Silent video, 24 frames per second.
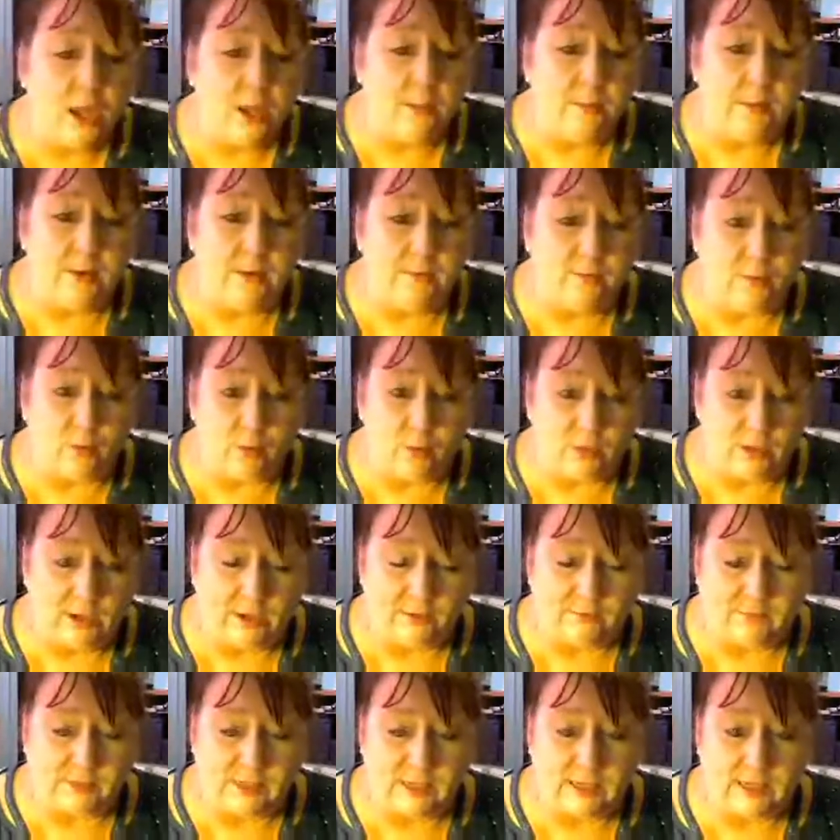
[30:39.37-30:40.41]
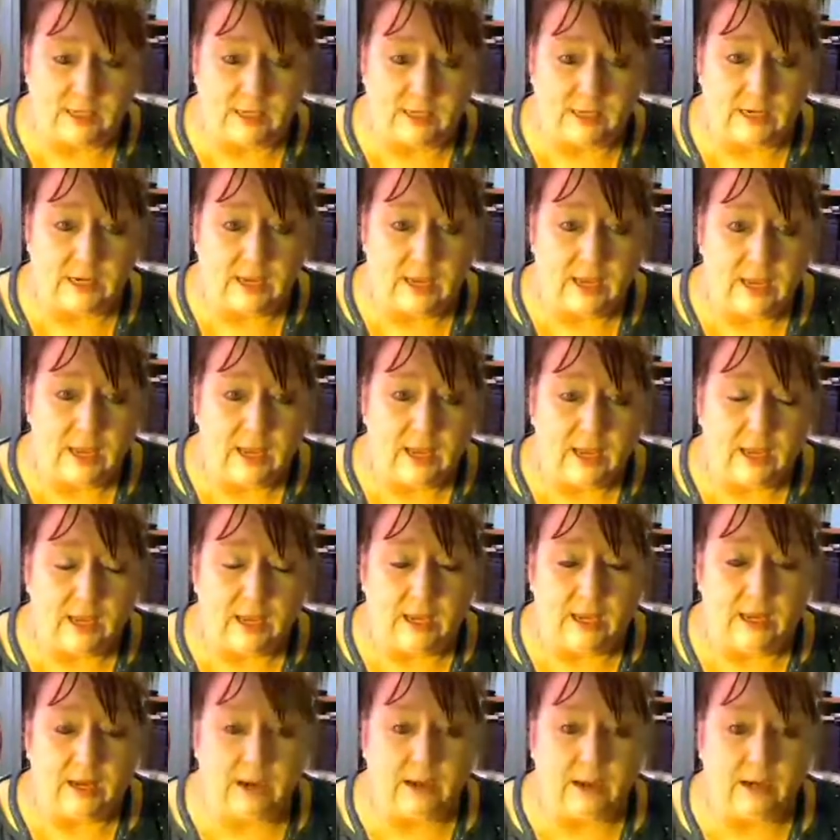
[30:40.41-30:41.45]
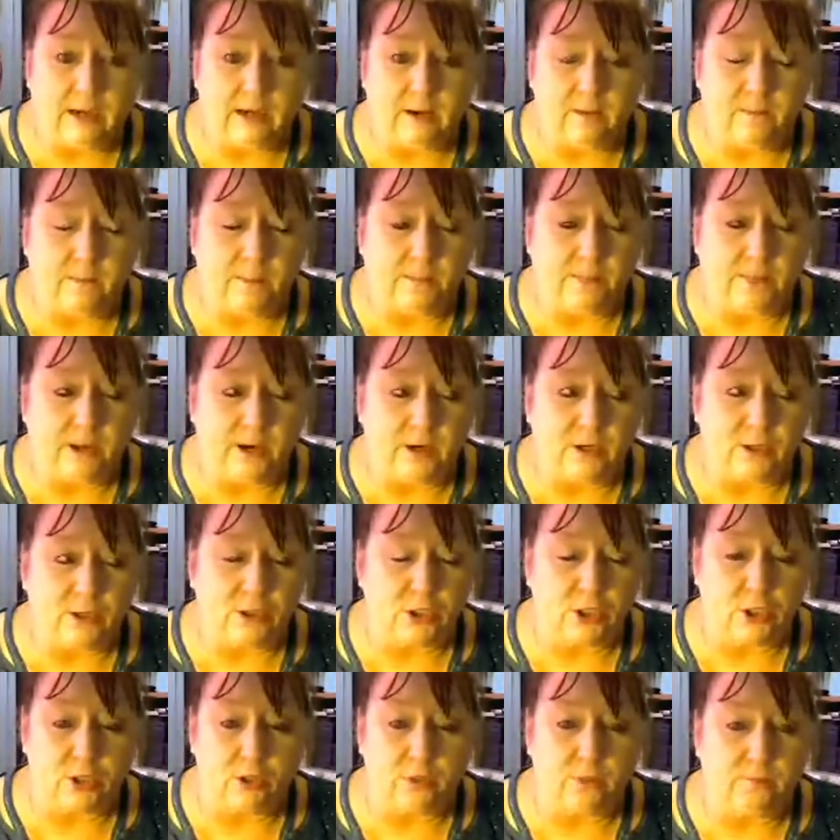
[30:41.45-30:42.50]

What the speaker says: But if you only have 10 and there's